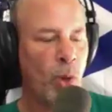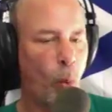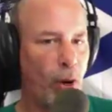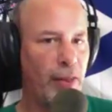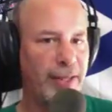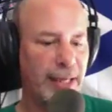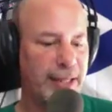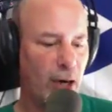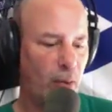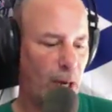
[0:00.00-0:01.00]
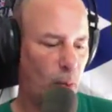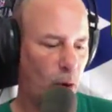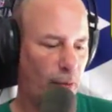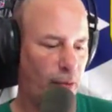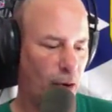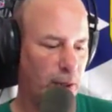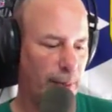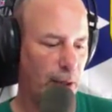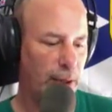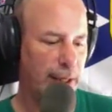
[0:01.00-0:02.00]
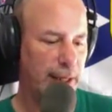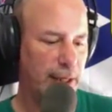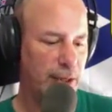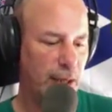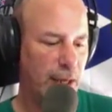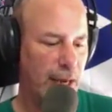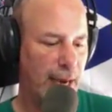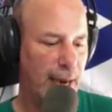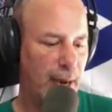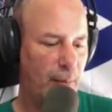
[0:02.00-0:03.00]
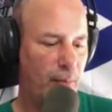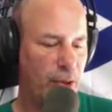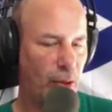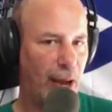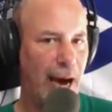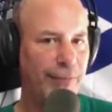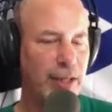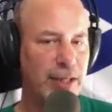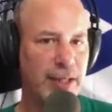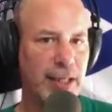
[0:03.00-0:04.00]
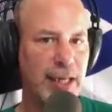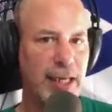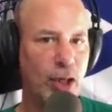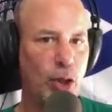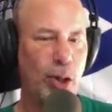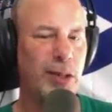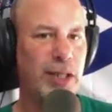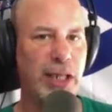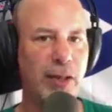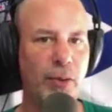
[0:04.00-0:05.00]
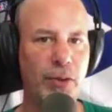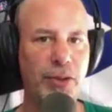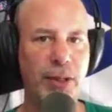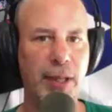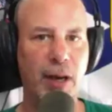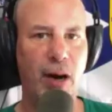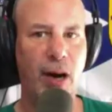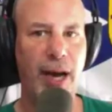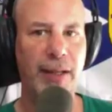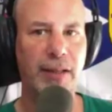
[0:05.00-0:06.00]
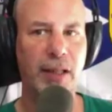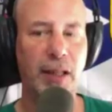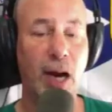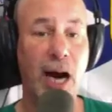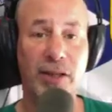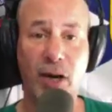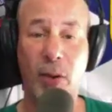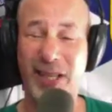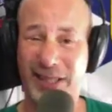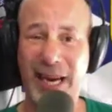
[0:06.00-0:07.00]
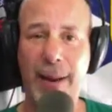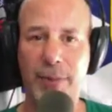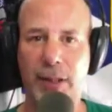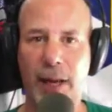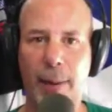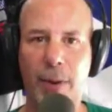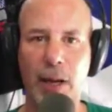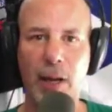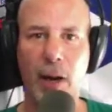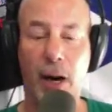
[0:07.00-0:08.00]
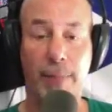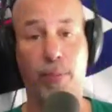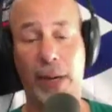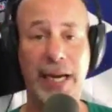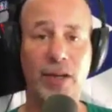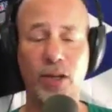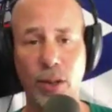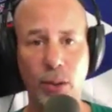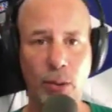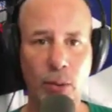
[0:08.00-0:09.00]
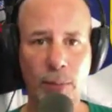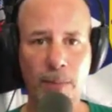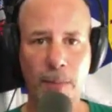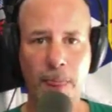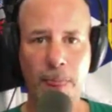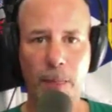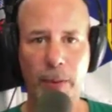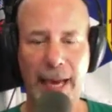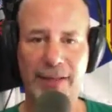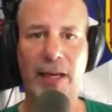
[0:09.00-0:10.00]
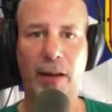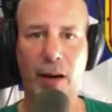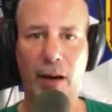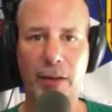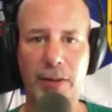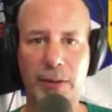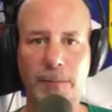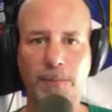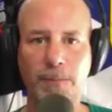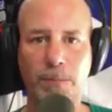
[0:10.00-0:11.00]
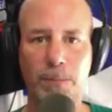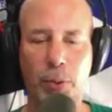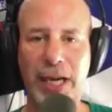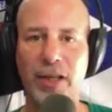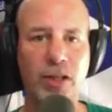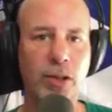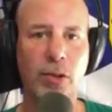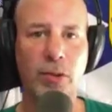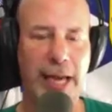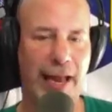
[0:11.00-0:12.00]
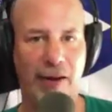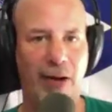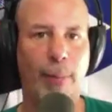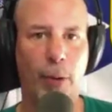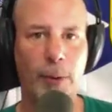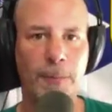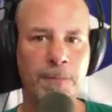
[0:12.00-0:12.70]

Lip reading: One of the things I warn folks about is you'll often see good deals at Costco and Sam's Club on brand new SLRs, brand new Canon Rebel.